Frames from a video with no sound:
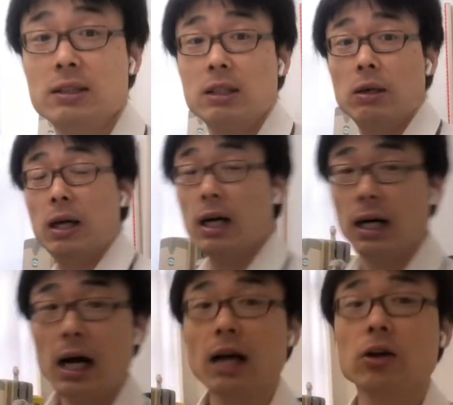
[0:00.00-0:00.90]
uh,
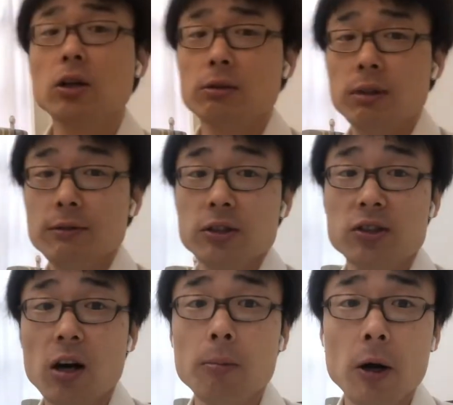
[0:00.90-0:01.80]
I call it reverse
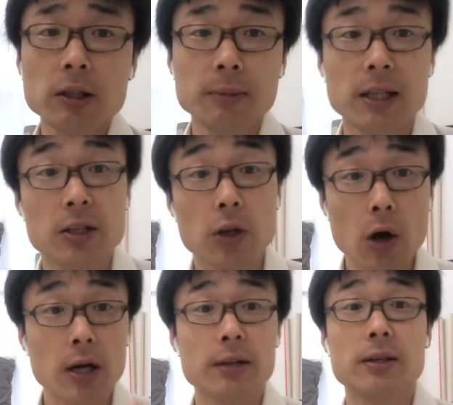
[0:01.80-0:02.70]
child pose, but in
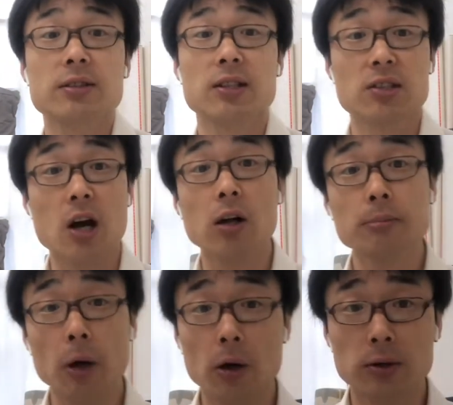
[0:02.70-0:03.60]
yoga there is a child
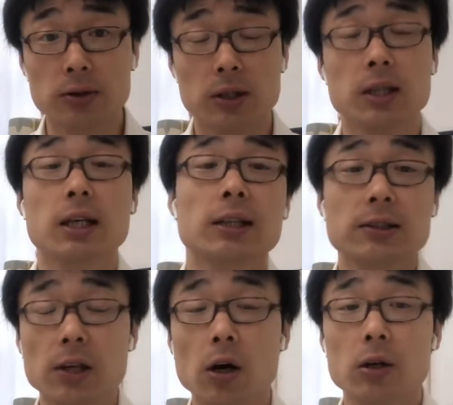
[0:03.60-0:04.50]
pose.
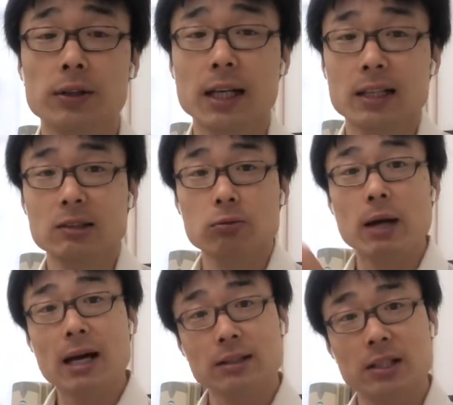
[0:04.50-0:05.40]
So that is
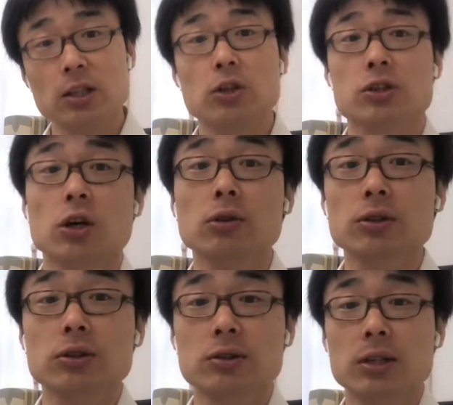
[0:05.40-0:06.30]
rounding your
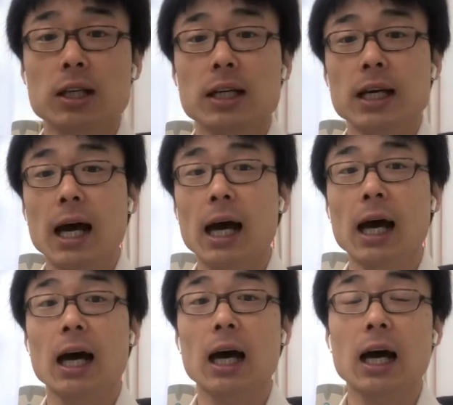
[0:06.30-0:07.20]
shoulders,
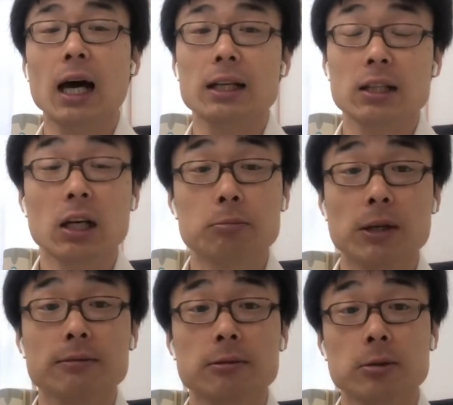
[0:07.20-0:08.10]
uh,
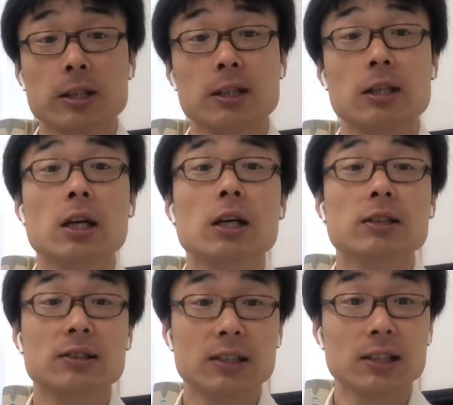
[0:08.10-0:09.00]
preferably
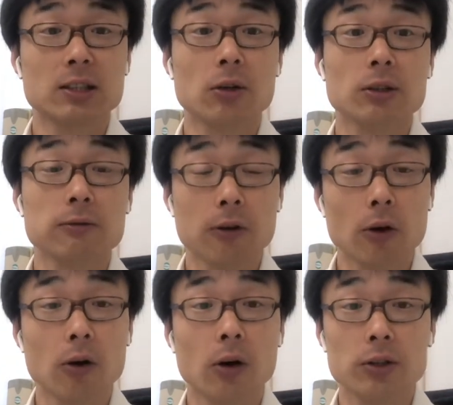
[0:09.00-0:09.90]
sitting on the
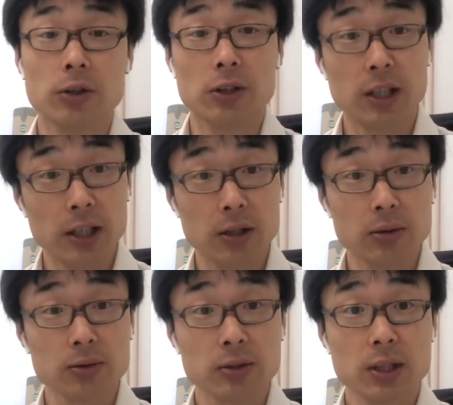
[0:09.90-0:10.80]
floor on your
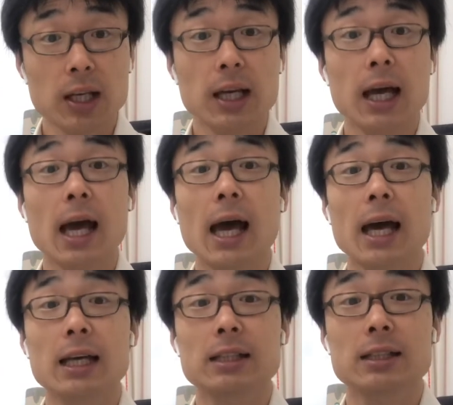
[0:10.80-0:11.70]
heels
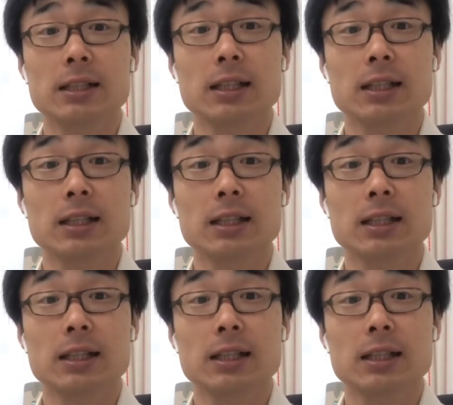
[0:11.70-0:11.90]
and,